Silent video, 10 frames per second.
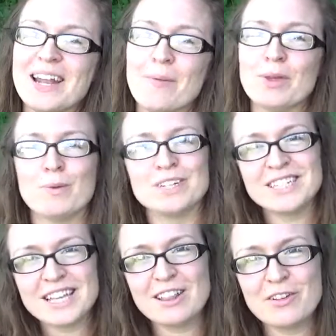not be
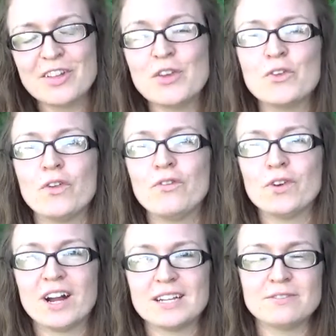particularly useful
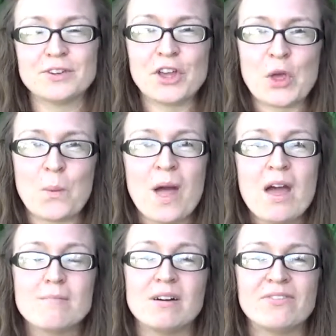for, for you,
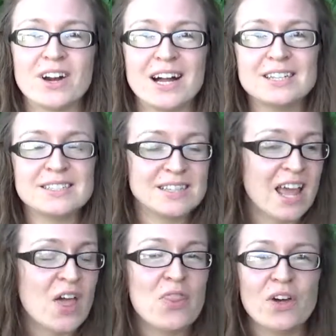but for us,
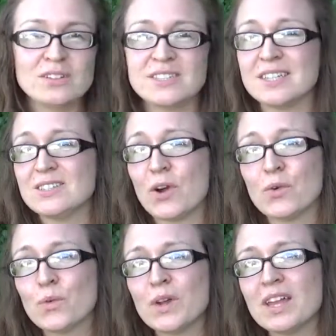those things are
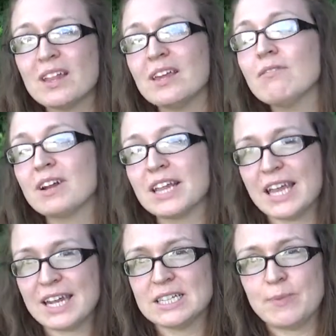really, really
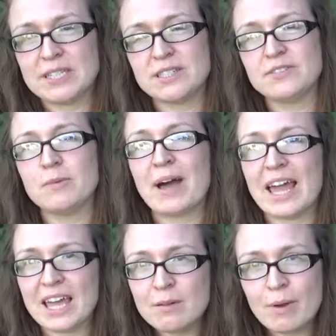inexpensive to buy
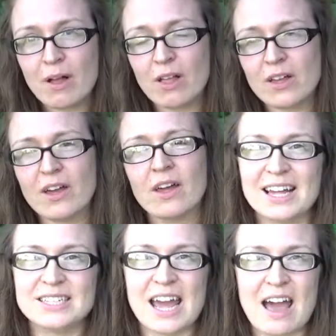in bulk
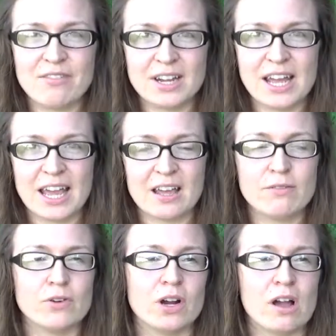and to have on
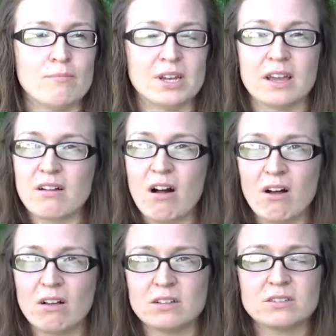hand for accompanying
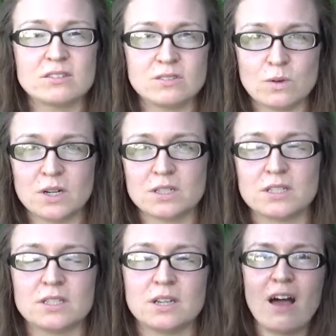all
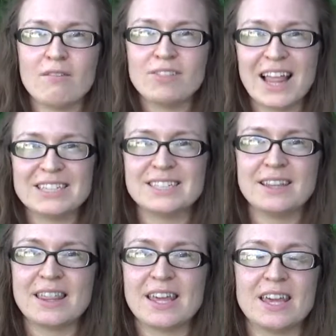sorts of
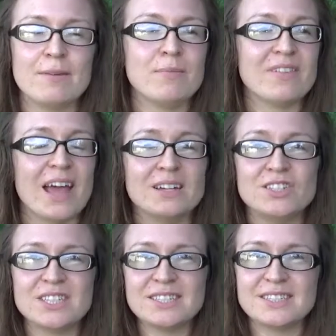lesson themes and
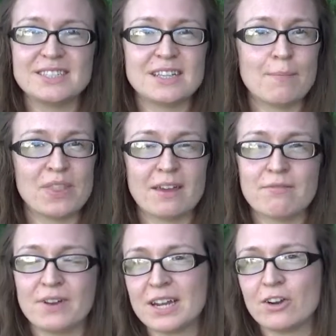just something
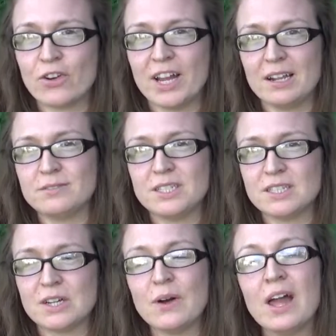fun and creative to
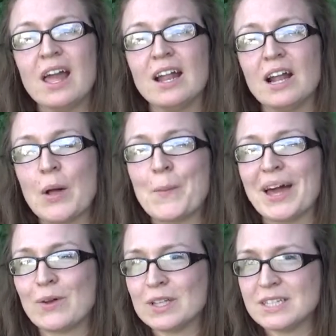do. Now,
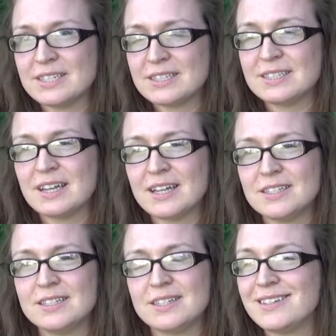my oldest
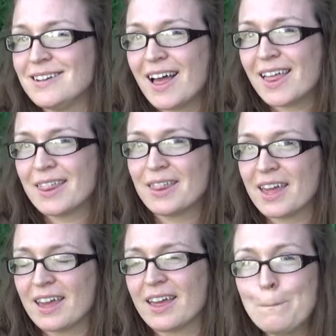son did not
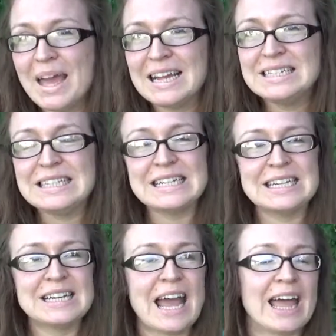think
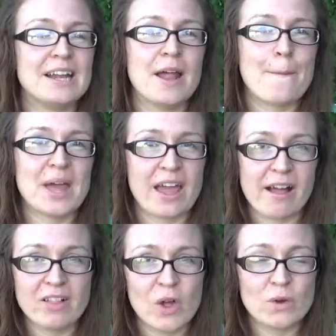painting and
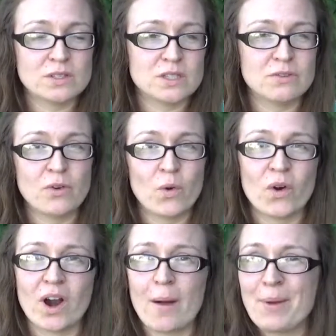making clothes
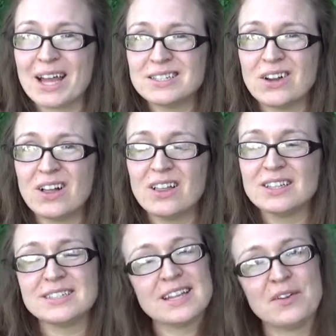for a peg doll
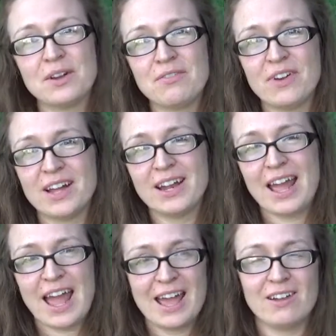sounded fun at